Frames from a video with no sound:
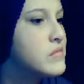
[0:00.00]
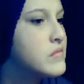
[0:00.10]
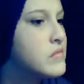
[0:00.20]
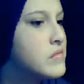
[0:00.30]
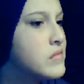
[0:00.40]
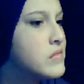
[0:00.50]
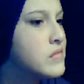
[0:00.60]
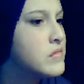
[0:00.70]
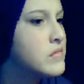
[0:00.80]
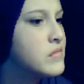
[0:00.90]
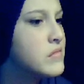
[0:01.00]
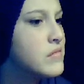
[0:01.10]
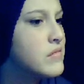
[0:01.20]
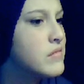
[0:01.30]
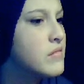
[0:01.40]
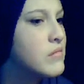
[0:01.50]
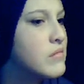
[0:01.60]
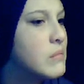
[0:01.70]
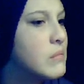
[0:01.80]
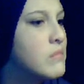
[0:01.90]

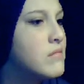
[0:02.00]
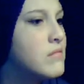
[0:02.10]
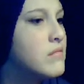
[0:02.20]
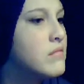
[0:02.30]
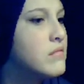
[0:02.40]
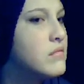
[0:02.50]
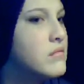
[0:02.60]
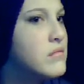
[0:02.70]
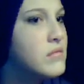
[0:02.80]
(silence)